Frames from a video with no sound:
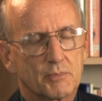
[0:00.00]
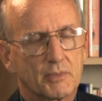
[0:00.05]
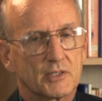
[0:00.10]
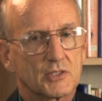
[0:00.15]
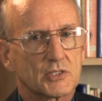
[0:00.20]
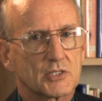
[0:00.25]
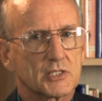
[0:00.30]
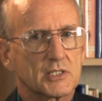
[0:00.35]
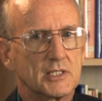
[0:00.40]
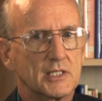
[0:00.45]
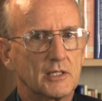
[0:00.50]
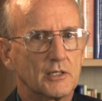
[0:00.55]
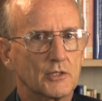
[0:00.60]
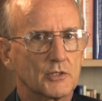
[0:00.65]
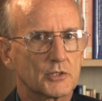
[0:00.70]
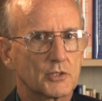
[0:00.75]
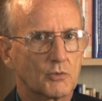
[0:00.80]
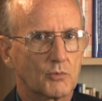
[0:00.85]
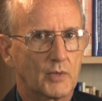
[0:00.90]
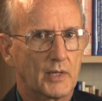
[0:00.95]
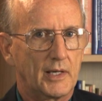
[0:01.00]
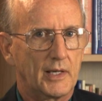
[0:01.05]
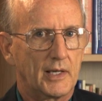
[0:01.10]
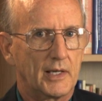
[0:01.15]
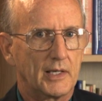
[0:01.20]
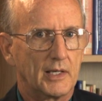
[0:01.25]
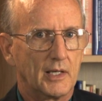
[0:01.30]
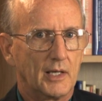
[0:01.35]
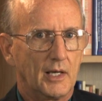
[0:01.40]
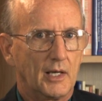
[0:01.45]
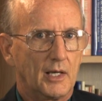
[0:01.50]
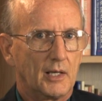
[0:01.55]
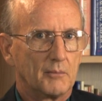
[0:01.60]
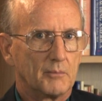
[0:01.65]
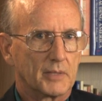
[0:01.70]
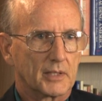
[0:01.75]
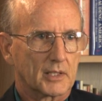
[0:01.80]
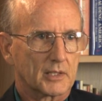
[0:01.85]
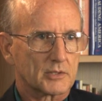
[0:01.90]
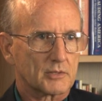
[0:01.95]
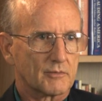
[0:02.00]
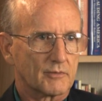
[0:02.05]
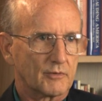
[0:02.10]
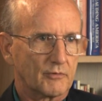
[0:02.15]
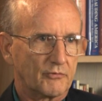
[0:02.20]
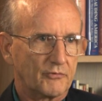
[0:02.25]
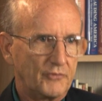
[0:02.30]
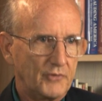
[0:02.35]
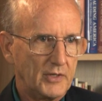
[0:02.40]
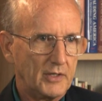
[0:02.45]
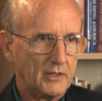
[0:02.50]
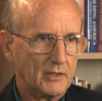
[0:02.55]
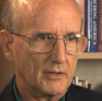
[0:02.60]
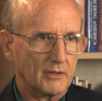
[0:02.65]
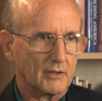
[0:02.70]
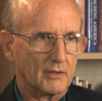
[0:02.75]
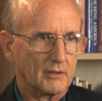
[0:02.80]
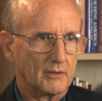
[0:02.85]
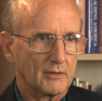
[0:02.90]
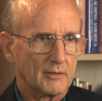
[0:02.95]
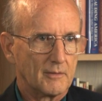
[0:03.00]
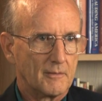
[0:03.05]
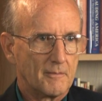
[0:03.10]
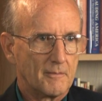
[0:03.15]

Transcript: but steers away because of the fear